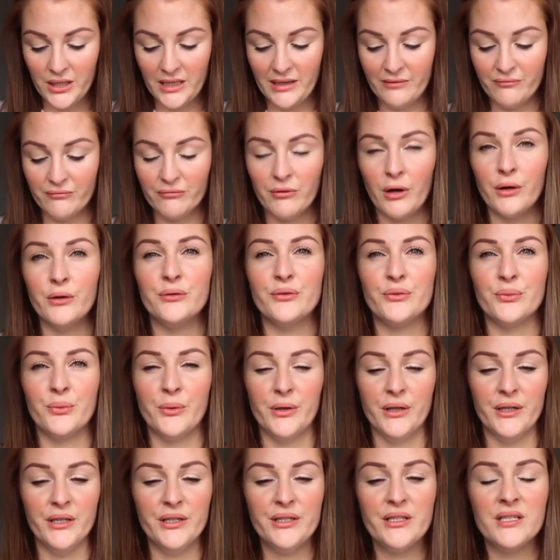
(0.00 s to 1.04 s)
in
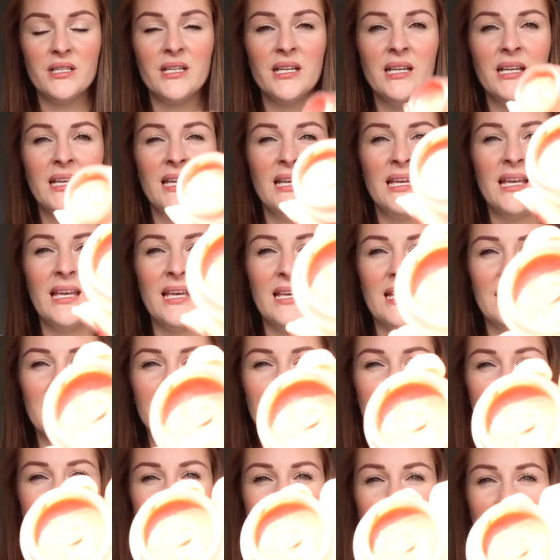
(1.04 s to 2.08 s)
Rosewood
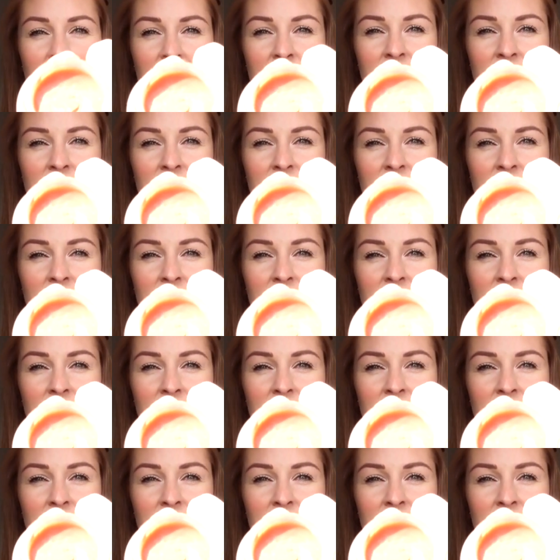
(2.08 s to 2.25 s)
is